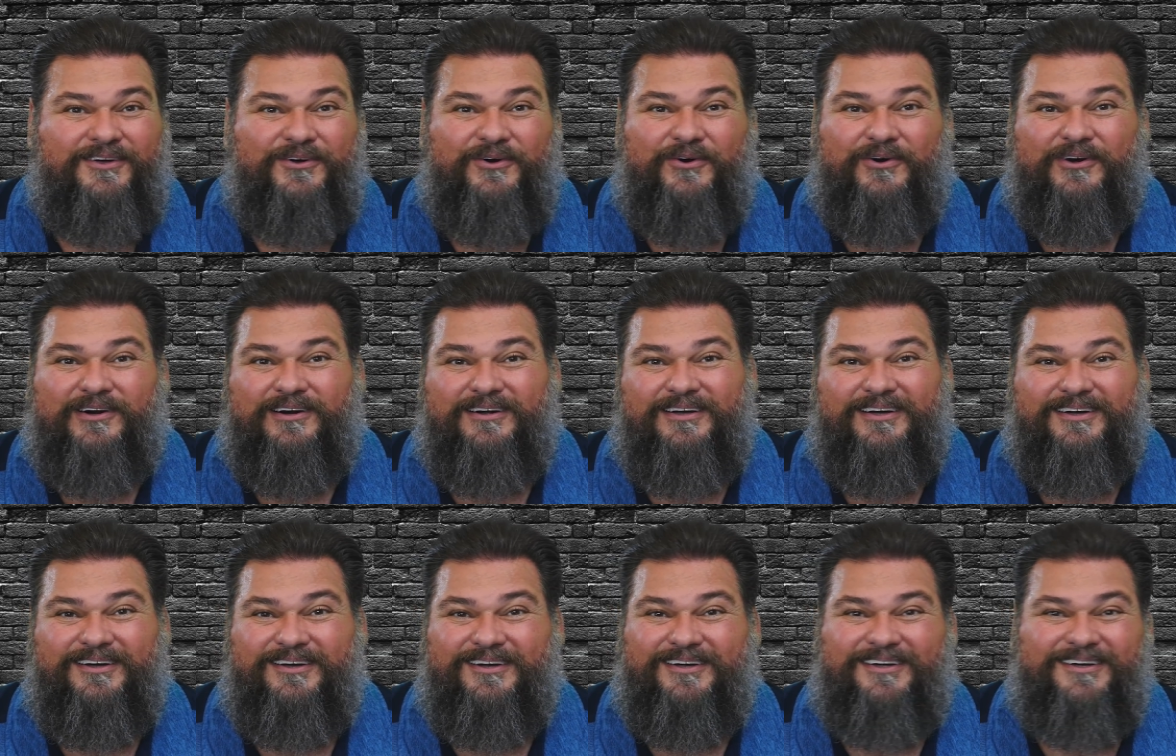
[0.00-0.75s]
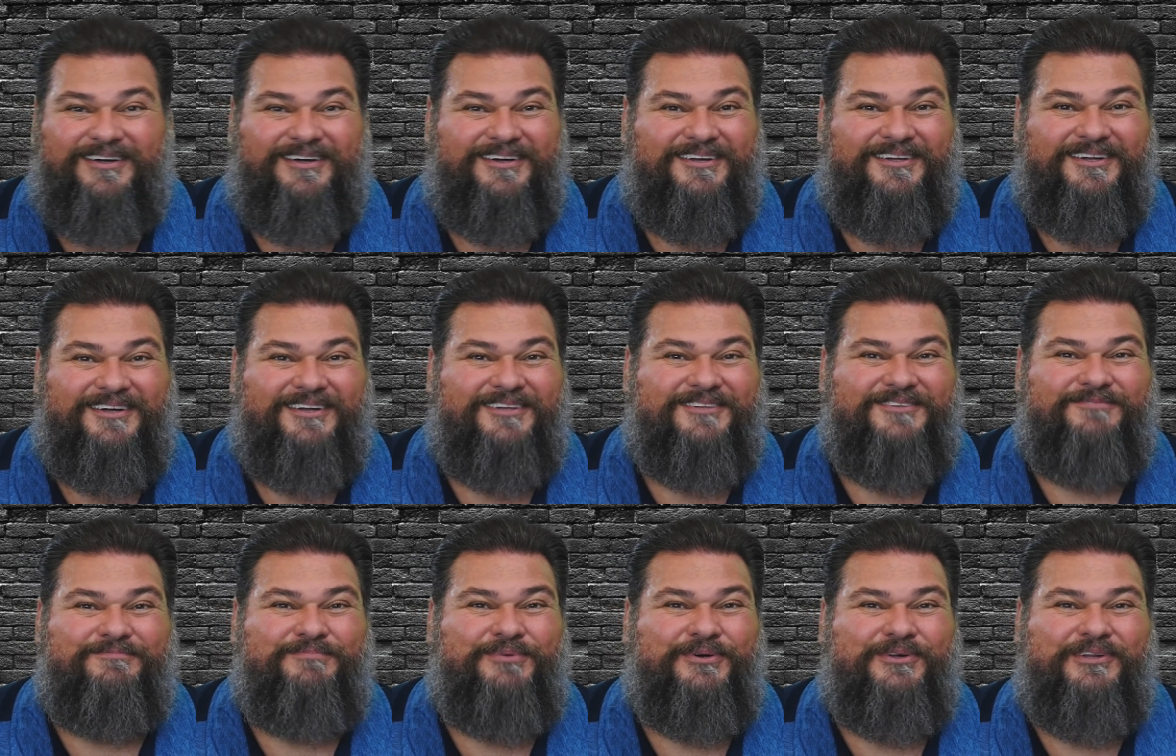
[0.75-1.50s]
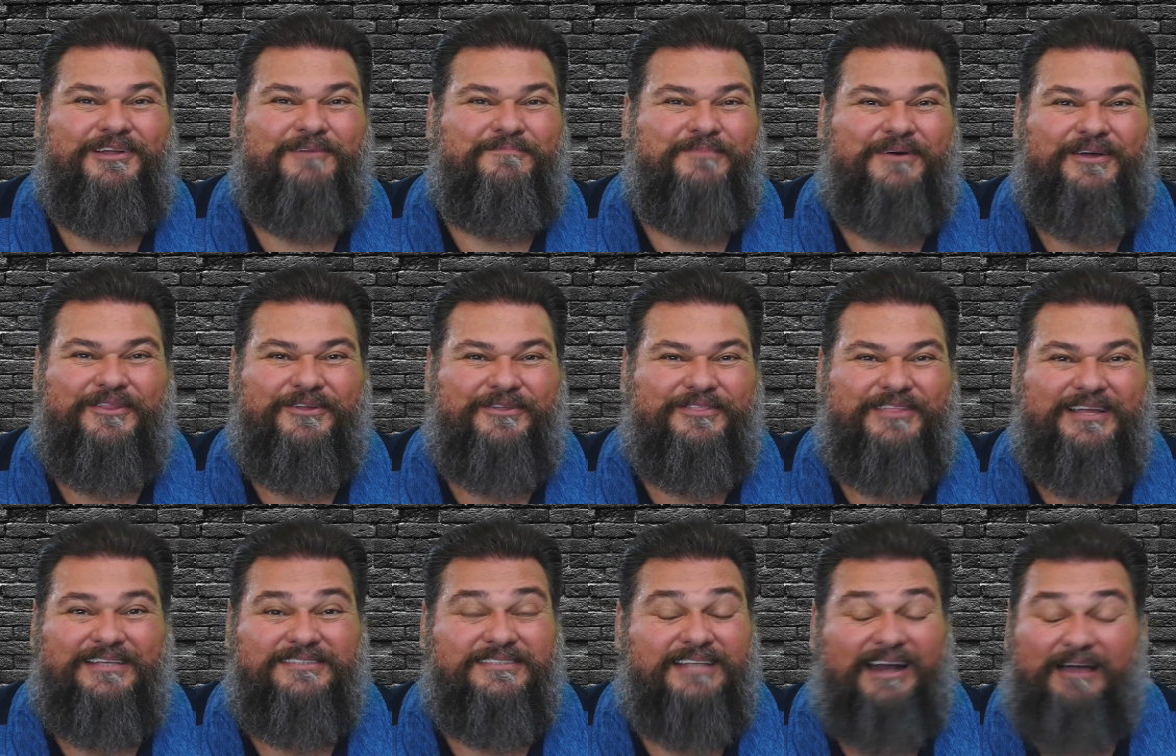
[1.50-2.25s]
or uh, uh, uh, uh pull up other
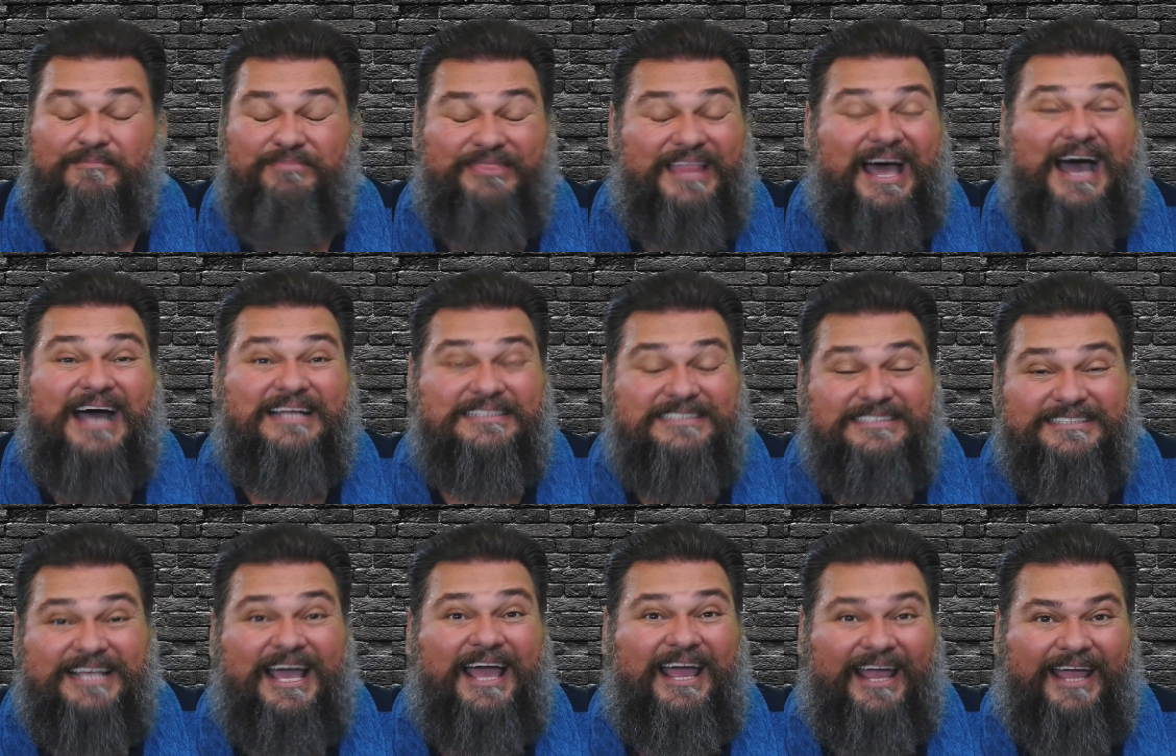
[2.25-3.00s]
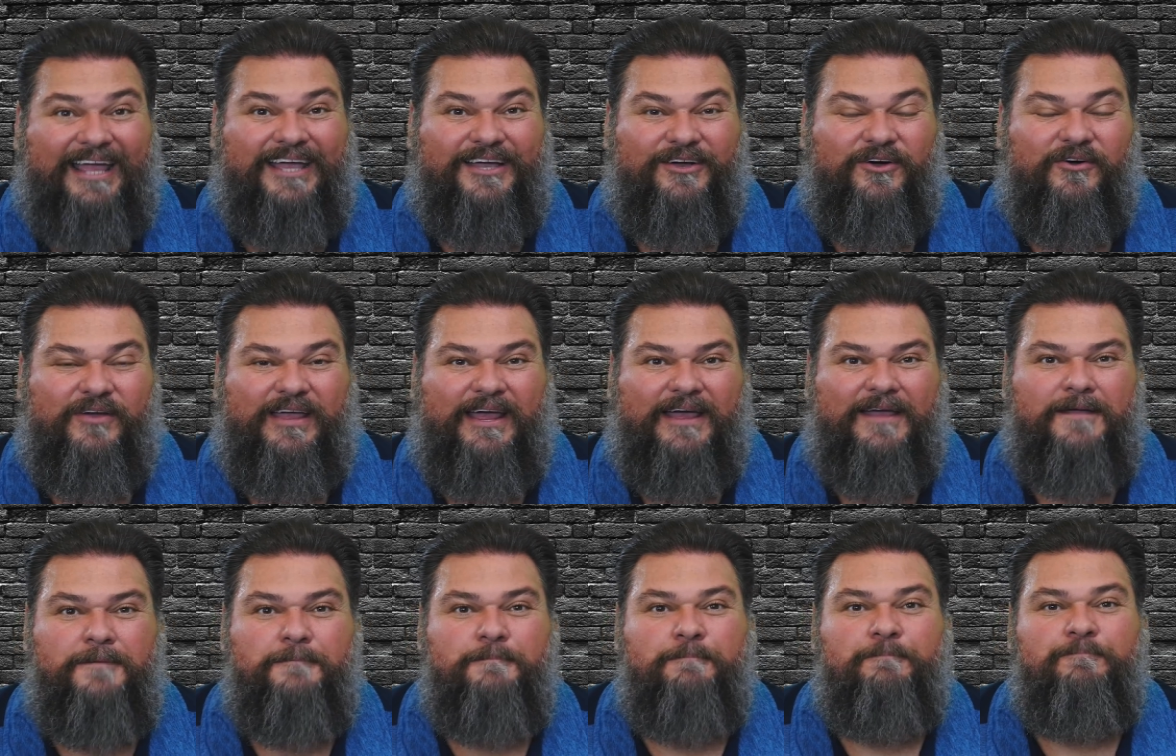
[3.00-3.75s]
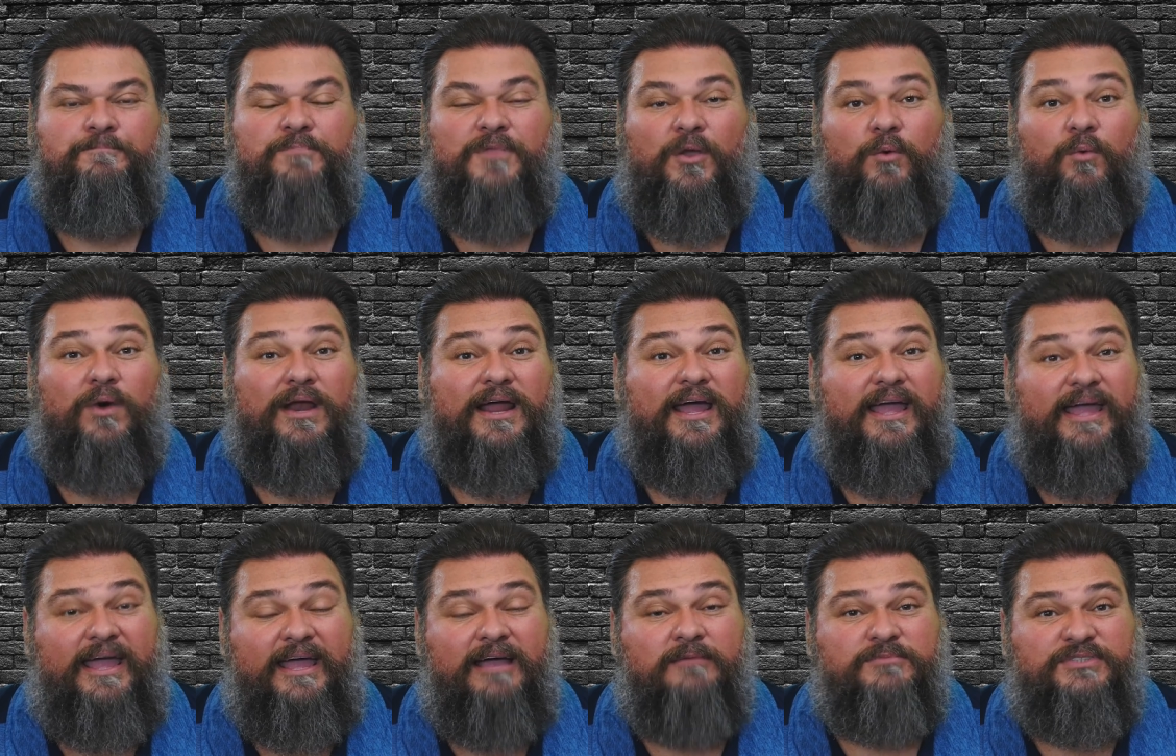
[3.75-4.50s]
things that I'm not saying. Okay, what I
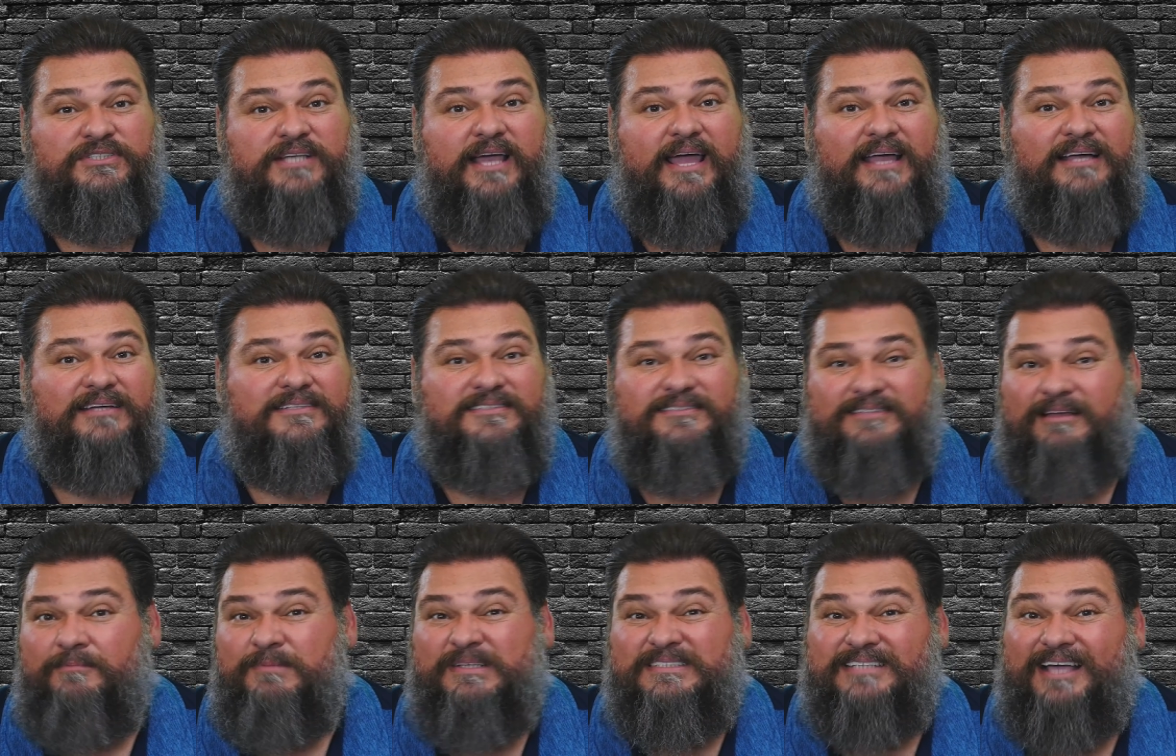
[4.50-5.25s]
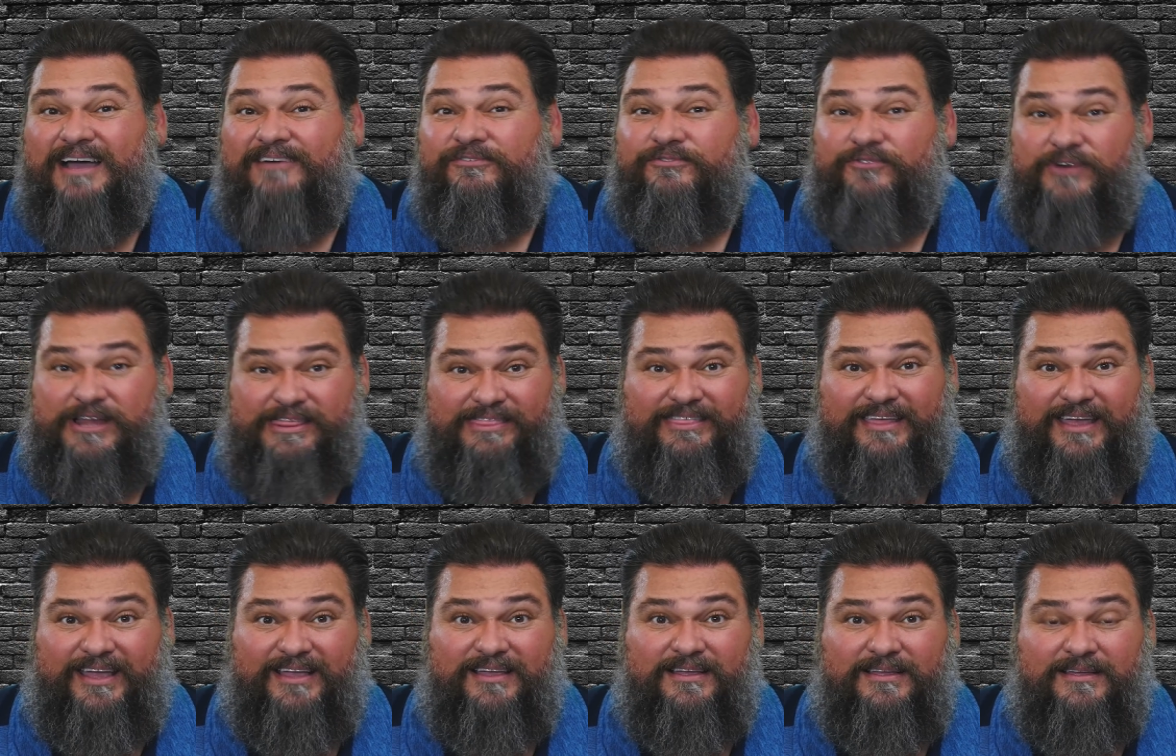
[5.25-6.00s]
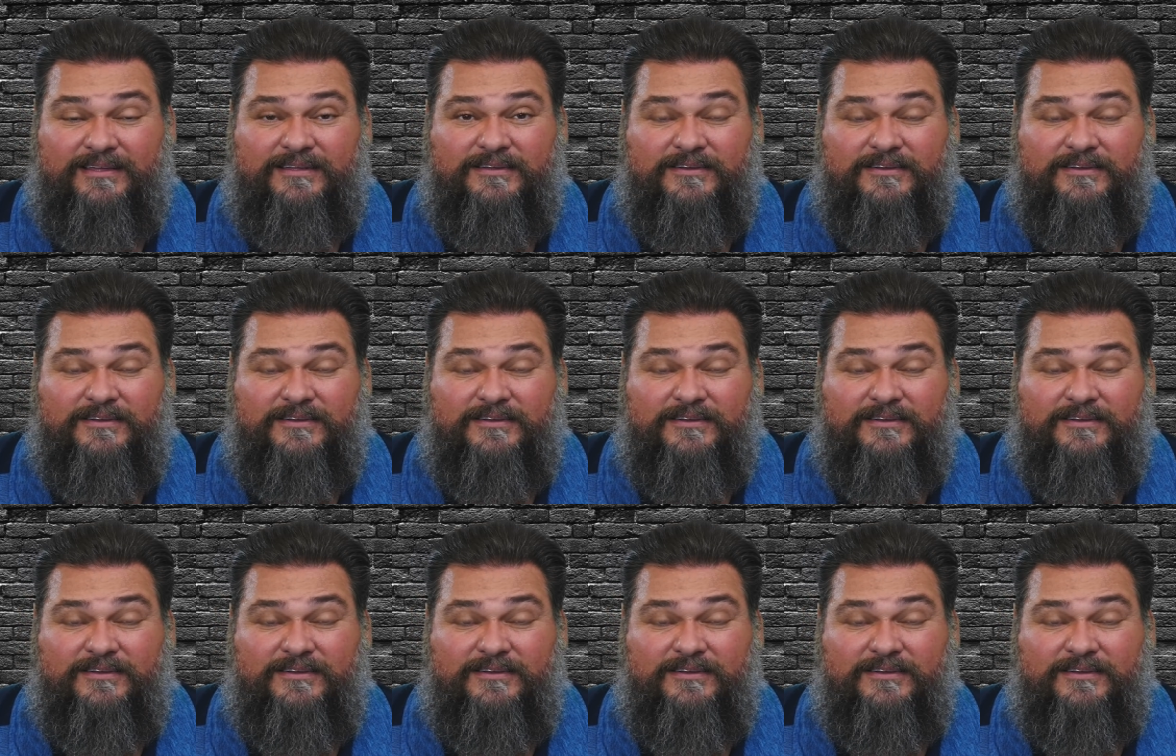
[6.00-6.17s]
am saying is that means everything.